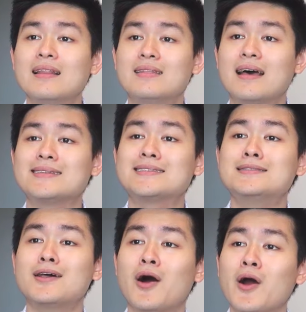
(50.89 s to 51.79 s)
that
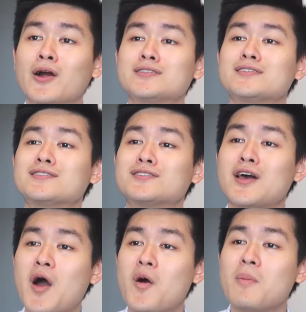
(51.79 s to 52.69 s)
snores
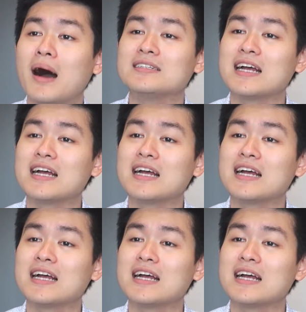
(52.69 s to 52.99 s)
so much